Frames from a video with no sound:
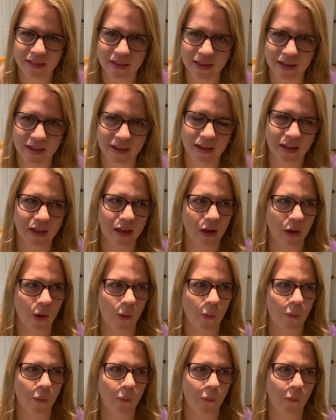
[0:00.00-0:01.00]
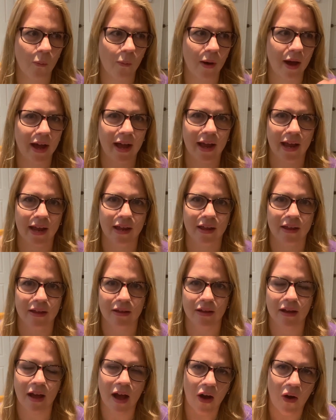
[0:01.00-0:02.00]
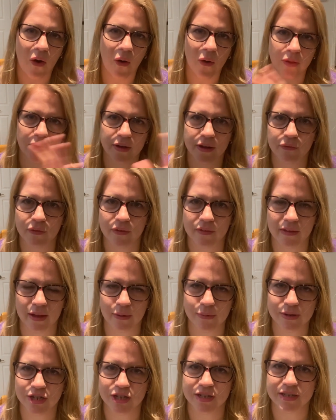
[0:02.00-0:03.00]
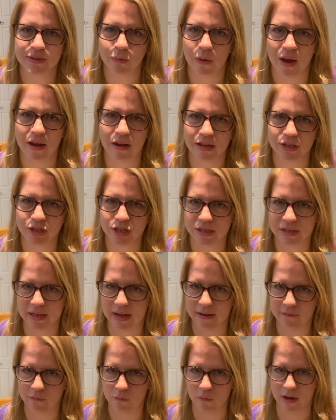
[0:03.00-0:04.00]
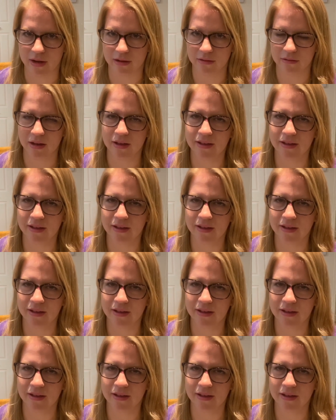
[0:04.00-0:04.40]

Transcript: Like, why all the different languages? Why not just have one?